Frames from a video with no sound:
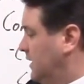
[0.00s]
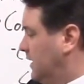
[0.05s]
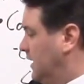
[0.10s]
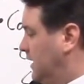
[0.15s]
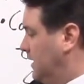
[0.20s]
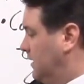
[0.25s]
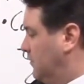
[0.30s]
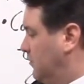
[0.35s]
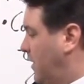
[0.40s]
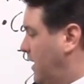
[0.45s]

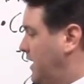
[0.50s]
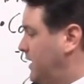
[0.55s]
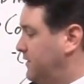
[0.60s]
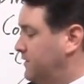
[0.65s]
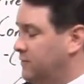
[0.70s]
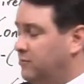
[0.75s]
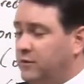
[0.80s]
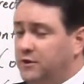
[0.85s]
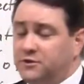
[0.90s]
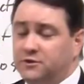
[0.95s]
uh,
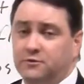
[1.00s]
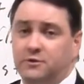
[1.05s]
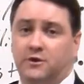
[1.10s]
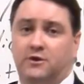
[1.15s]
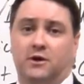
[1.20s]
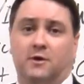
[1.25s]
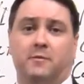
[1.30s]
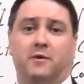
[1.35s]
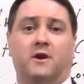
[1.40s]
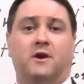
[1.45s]
way in which you
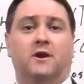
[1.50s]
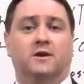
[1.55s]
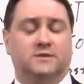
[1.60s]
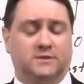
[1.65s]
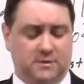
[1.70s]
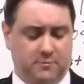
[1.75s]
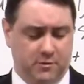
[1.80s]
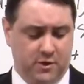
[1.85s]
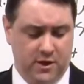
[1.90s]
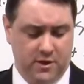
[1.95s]
determine
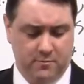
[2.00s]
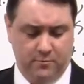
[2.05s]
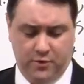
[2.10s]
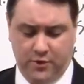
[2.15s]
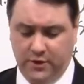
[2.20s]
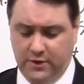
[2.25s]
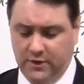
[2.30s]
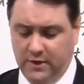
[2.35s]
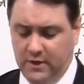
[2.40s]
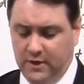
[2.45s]
customer
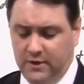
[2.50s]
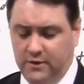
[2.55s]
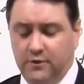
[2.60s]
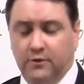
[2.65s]
input.